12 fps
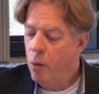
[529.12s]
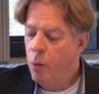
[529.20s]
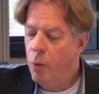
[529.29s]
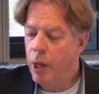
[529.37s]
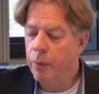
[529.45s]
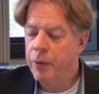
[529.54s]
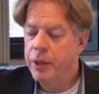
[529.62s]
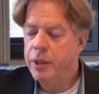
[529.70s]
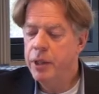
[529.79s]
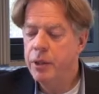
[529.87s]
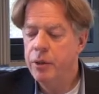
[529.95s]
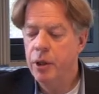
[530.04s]
Well, this
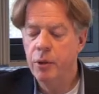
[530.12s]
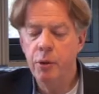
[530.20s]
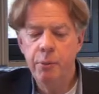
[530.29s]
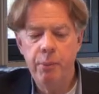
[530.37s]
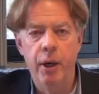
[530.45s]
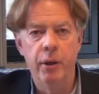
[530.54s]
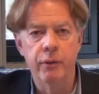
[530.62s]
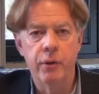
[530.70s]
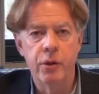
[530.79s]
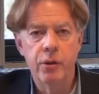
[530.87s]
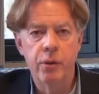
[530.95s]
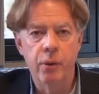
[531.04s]
is the good part of
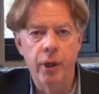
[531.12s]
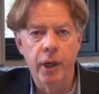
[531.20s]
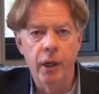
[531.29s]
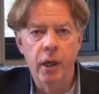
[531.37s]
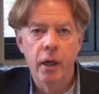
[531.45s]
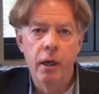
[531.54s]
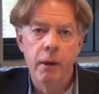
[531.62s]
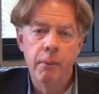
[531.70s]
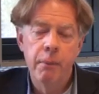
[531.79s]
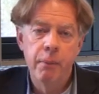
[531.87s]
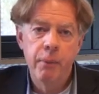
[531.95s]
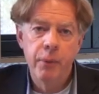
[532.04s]
the story.
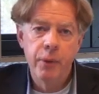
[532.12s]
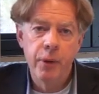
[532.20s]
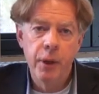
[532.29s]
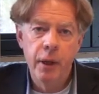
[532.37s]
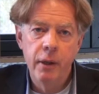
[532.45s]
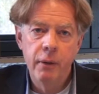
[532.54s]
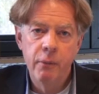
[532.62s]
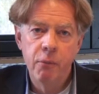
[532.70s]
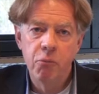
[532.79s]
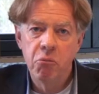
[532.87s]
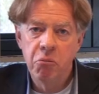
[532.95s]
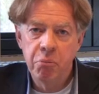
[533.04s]
The
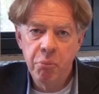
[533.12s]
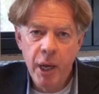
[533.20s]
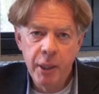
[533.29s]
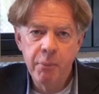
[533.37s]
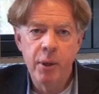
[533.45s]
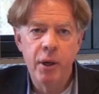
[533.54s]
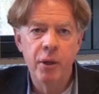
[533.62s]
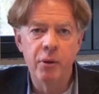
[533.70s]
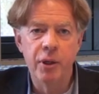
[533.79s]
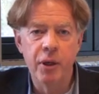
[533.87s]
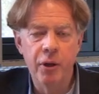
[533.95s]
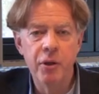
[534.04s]
bad part,
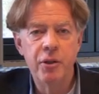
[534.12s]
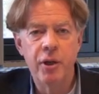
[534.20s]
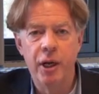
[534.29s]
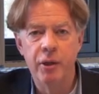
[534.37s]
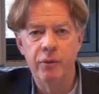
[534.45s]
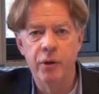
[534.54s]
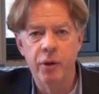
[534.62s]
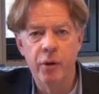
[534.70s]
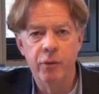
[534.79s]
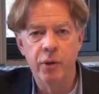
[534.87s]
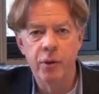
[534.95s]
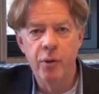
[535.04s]
or the other side
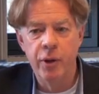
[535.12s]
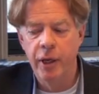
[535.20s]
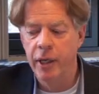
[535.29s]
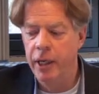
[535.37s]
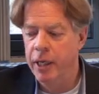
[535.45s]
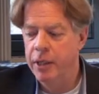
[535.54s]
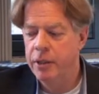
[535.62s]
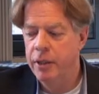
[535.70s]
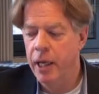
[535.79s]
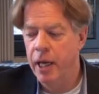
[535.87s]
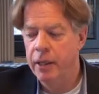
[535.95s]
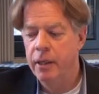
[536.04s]
of the coin, is
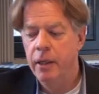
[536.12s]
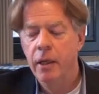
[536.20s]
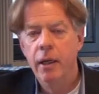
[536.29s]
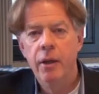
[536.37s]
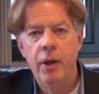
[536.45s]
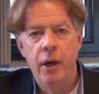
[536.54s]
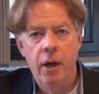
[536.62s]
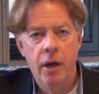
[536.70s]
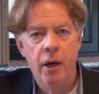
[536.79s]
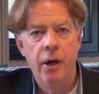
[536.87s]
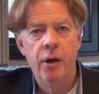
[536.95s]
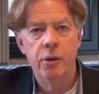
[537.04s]
that there
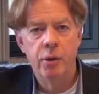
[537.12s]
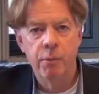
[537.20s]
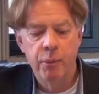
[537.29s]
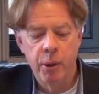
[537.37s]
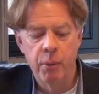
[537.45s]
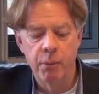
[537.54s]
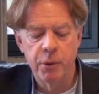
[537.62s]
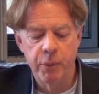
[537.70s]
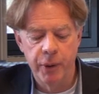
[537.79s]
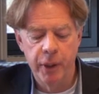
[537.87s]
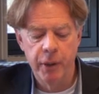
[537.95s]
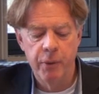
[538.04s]
are some problems
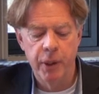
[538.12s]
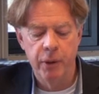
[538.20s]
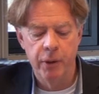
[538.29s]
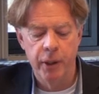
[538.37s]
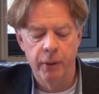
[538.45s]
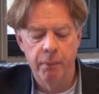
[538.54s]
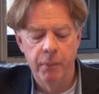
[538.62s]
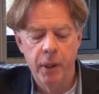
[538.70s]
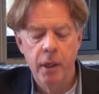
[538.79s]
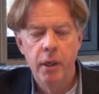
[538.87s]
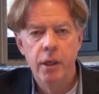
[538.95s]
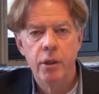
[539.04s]
with inquiry learning.
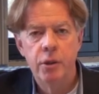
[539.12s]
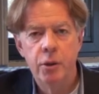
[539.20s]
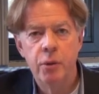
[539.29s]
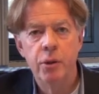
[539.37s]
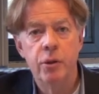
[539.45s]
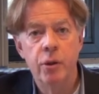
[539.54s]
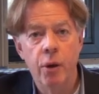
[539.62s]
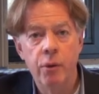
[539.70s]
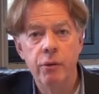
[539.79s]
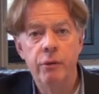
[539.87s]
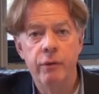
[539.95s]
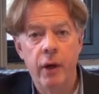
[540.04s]
Students
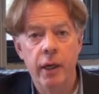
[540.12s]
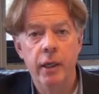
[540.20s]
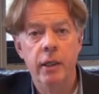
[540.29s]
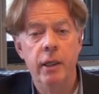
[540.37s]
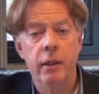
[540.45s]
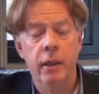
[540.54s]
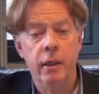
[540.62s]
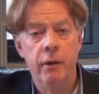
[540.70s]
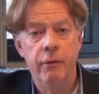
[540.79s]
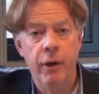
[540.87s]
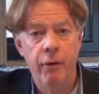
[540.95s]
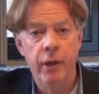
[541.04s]
don't find it a
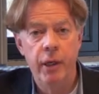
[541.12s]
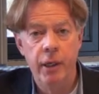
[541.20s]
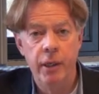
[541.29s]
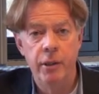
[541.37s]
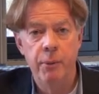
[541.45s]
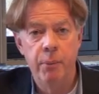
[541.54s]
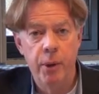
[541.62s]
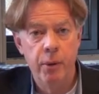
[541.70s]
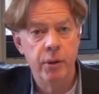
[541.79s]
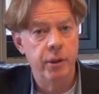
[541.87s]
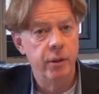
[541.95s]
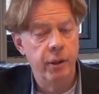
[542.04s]
very easy
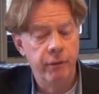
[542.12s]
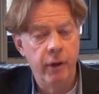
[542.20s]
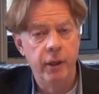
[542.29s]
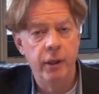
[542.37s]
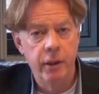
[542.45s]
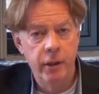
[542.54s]
process. They find it